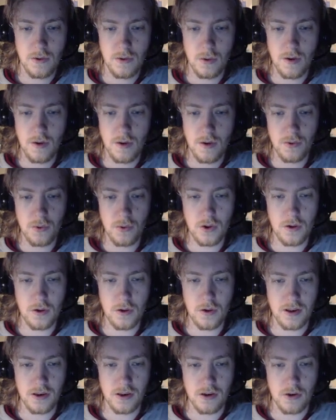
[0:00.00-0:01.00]
What have you all
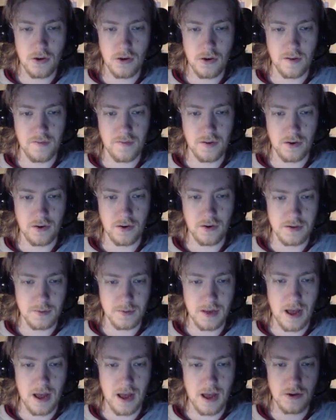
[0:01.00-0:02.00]
been doing for
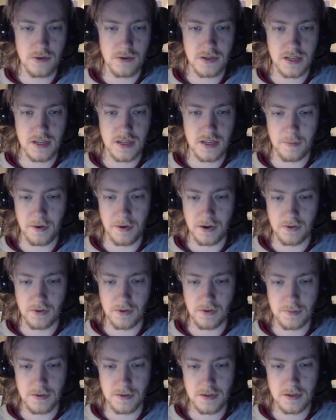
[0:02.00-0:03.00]
Christmas? How do you celebrate
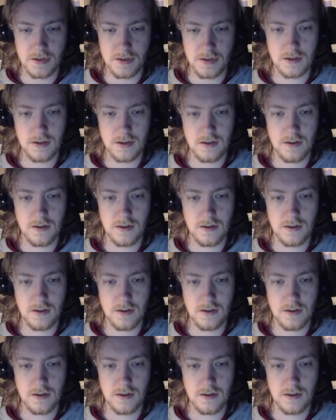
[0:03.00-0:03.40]
Christmas?